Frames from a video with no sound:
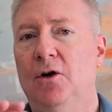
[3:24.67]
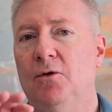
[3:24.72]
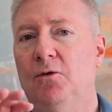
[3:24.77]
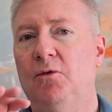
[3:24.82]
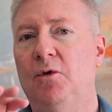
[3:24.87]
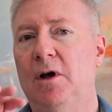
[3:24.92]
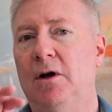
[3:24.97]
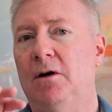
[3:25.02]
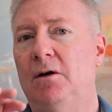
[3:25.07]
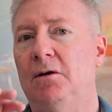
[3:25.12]

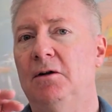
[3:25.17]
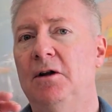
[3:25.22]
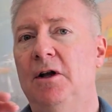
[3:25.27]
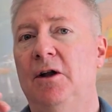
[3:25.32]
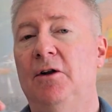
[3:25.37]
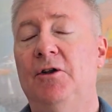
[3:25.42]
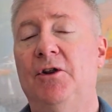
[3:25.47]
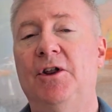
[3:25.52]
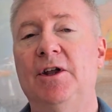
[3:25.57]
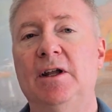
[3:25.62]

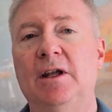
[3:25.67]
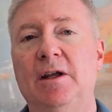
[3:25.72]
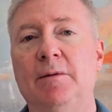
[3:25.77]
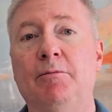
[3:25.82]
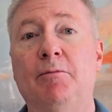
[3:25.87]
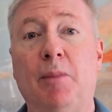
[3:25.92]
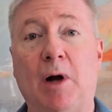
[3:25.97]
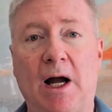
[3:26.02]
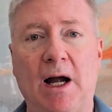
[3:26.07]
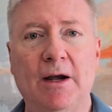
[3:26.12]
Well,
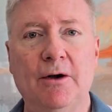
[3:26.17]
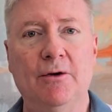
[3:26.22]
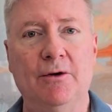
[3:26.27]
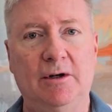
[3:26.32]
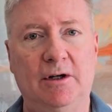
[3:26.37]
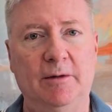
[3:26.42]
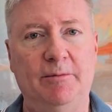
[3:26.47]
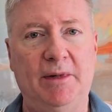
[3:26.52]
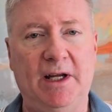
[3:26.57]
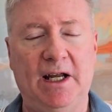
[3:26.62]
the buyer
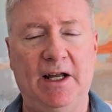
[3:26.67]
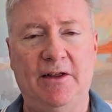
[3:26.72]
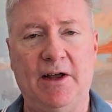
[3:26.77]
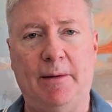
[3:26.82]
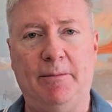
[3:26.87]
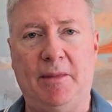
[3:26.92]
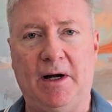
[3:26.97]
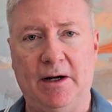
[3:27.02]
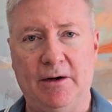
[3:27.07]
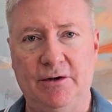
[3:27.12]
could pay
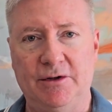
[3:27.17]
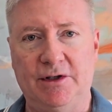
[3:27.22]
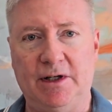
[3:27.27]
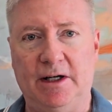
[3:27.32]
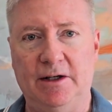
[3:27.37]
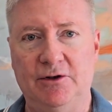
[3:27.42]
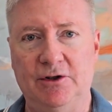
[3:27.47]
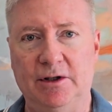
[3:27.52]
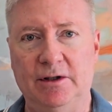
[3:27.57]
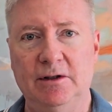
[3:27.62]
that buyer's
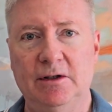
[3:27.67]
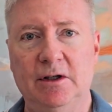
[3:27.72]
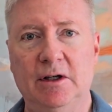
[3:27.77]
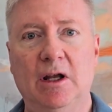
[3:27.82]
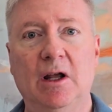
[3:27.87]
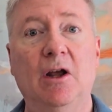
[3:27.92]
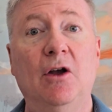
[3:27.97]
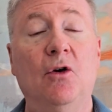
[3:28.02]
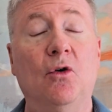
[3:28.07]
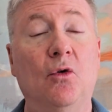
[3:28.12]
agent,
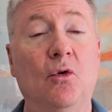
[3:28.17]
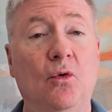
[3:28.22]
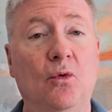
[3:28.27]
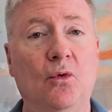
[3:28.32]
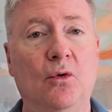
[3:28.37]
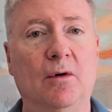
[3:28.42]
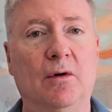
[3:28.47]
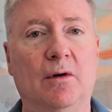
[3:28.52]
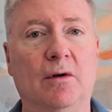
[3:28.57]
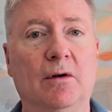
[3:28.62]

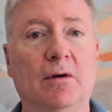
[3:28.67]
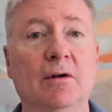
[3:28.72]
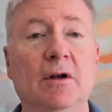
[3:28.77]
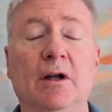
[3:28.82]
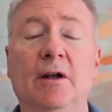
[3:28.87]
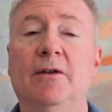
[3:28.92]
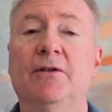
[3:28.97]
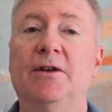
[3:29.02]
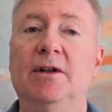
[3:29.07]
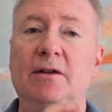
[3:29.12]

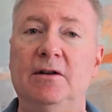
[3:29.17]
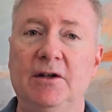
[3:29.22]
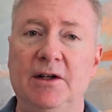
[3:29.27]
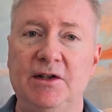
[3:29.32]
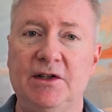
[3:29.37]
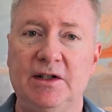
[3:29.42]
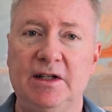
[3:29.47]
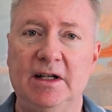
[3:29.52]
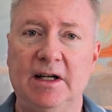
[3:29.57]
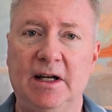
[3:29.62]
or the
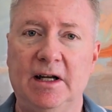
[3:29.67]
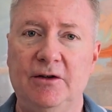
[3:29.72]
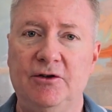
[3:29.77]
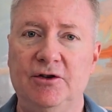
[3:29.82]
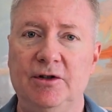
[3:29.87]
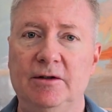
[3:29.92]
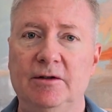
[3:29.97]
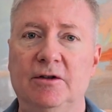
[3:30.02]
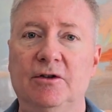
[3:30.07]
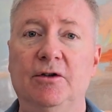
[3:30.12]
listing
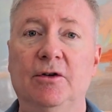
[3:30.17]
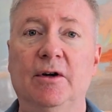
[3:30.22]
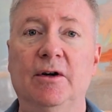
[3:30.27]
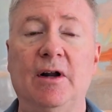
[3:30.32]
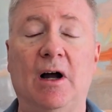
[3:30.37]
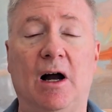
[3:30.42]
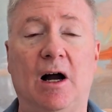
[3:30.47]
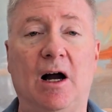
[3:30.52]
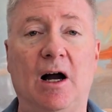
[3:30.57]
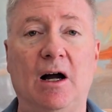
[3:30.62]
agent
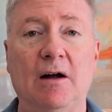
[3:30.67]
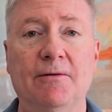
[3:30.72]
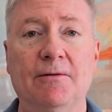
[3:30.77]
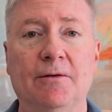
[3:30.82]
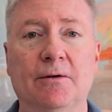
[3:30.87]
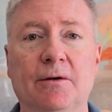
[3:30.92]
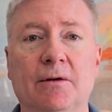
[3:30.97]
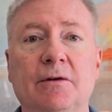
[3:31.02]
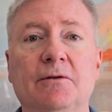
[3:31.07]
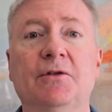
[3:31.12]
could
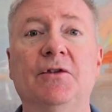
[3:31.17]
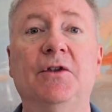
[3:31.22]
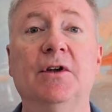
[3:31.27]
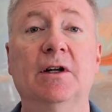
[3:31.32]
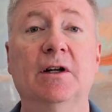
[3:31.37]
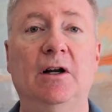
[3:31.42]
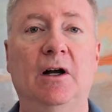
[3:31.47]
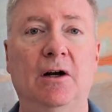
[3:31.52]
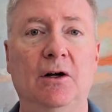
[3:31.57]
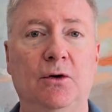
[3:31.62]
offer
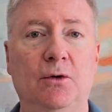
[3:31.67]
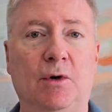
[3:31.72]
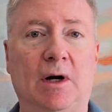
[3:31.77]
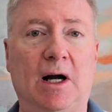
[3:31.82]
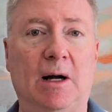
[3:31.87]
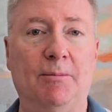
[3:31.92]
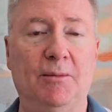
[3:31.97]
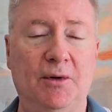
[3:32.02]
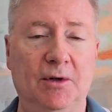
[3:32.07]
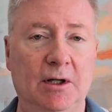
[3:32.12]
the
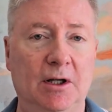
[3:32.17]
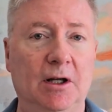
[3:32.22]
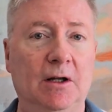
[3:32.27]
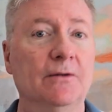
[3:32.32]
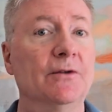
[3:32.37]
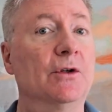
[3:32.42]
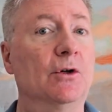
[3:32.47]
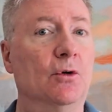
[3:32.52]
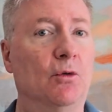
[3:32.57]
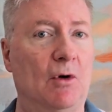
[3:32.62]
co-op,
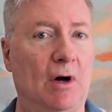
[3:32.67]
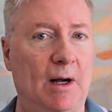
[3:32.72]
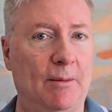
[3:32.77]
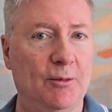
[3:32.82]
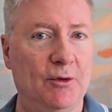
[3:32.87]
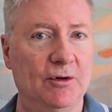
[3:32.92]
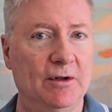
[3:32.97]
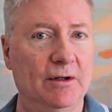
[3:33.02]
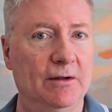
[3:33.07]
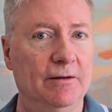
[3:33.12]
the
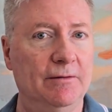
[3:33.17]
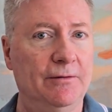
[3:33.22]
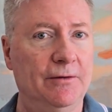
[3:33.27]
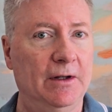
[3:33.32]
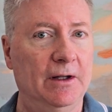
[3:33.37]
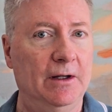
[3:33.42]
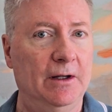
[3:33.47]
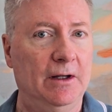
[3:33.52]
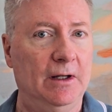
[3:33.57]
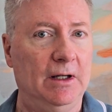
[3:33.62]
cooperative